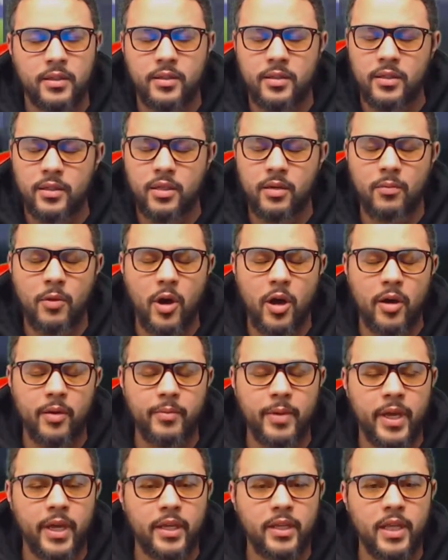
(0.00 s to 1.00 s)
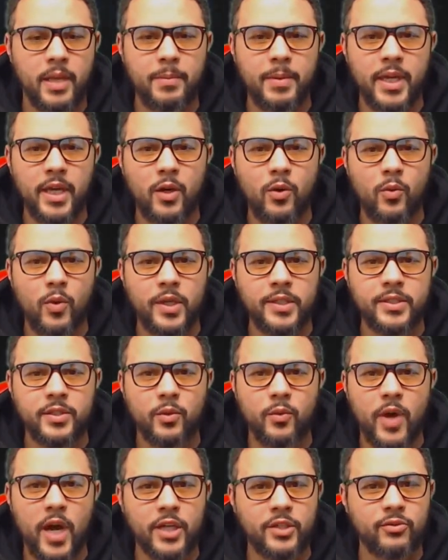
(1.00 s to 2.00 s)
come on, man. Let me get a ones to
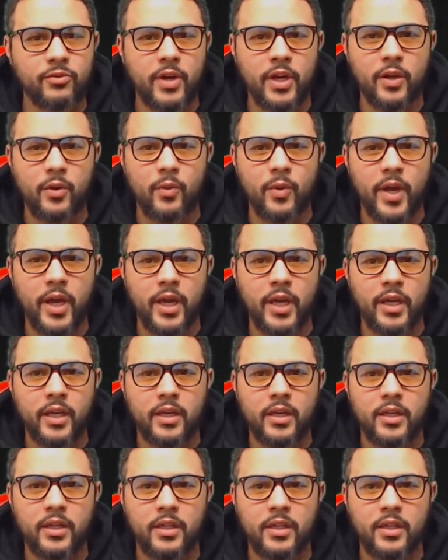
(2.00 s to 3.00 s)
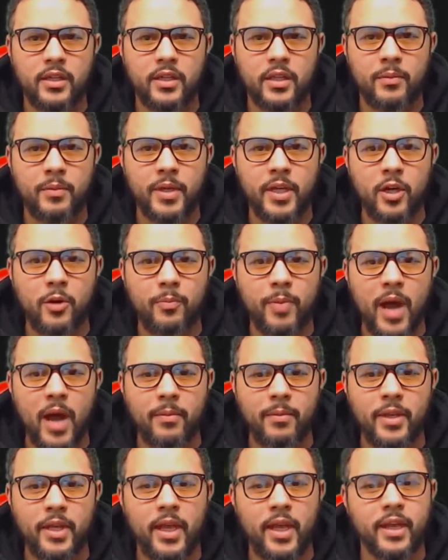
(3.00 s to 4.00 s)
watch right away. Let me get
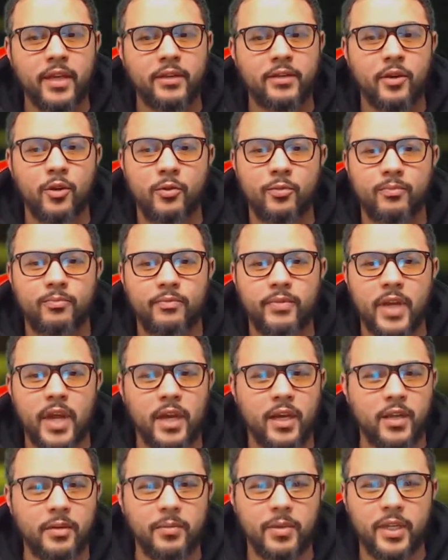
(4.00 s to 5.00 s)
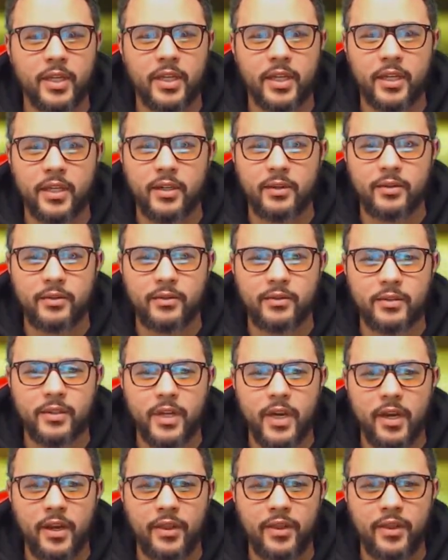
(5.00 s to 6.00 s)
Aubameyang. Nope, not going to be in here. Not
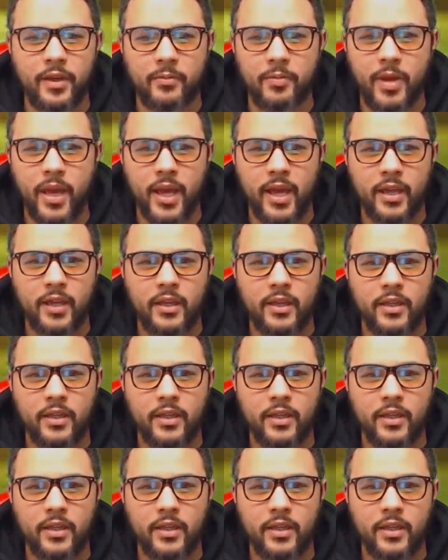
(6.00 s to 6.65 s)
a thin pack.